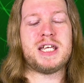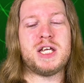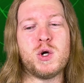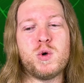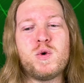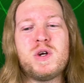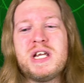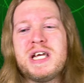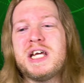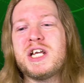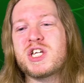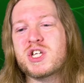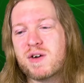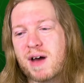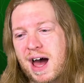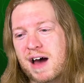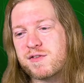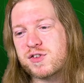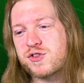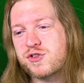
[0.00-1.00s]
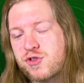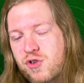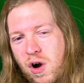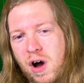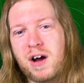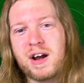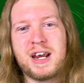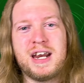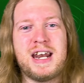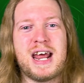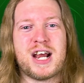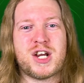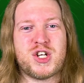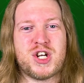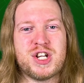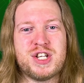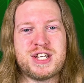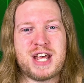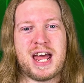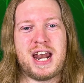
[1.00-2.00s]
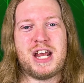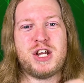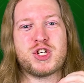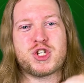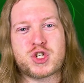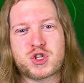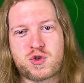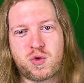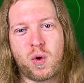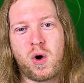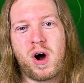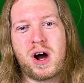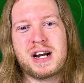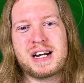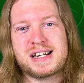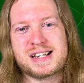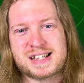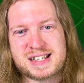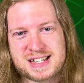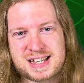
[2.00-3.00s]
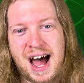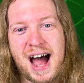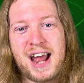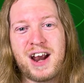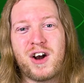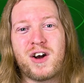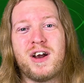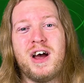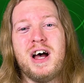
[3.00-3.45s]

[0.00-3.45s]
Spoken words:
You need to have strong connections and a strong desire